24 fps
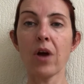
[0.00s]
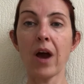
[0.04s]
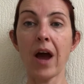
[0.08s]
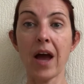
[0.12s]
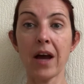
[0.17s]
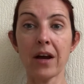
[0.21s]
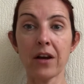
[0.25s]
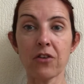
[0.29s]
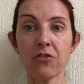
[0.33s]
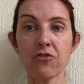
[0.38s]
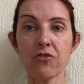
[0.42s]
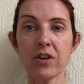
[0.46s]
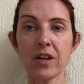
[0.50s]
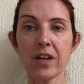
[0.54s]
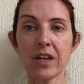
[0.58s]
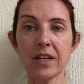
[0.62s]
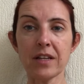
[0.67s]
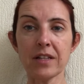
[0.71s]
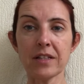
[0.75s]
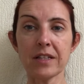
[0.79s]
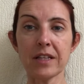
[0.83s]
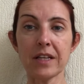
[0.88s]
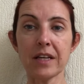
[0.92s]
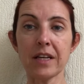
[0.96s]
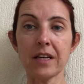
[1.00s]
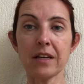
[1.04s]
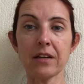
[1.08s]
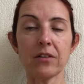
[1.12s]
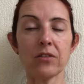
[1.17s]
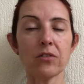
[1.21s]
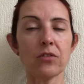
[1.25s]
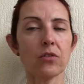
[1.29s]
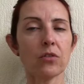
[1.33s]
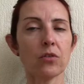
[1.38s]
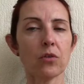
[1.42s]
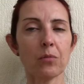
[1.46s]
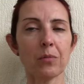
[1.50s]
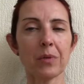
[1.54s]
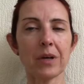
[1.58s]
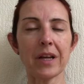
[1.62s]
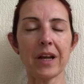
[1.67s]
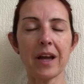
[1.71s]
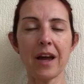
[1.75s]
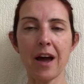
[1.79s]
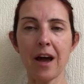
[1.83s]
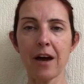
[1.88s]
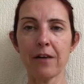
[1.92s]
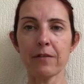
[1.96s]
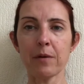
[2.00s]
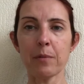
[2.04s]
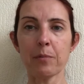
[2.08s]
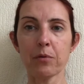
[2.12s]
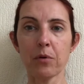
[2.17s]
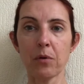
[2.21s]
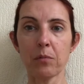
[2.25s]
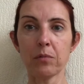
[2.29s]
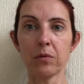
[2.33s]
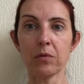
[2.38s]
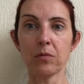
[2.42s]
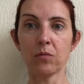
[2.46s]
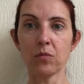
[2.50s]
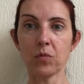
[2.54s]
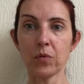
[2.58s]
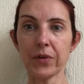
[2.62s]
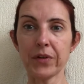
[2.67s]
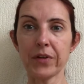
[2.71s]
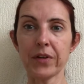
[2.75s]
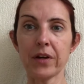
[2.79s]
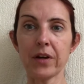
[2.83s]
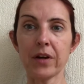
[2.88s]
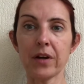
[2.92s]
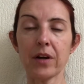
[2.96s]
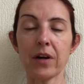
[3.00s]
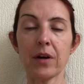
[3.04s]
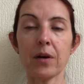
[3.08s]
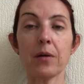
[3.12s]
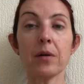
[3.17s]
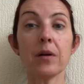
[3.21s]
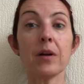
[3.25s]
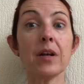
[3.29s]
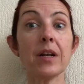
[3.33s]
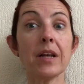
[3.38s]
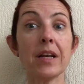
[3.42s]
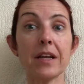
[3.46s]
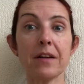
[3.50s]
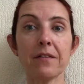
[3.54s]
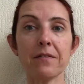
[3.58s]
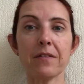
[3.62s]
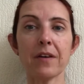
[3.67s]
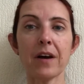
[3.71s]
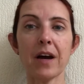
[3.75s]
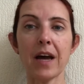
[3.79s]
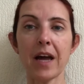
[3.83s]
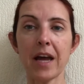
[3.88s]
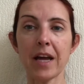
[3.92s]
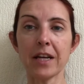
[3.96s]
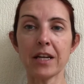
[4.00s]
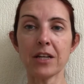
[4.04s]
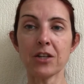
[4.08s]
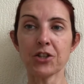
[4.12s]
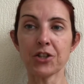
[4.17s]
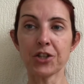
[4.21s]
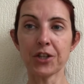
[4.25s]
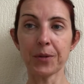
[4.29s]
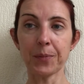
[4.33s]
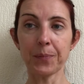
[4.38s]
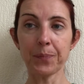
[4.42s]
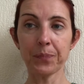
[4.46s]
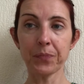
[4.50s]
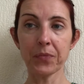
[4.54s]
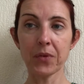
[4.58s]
angry easily normally have a problem with their liver energy.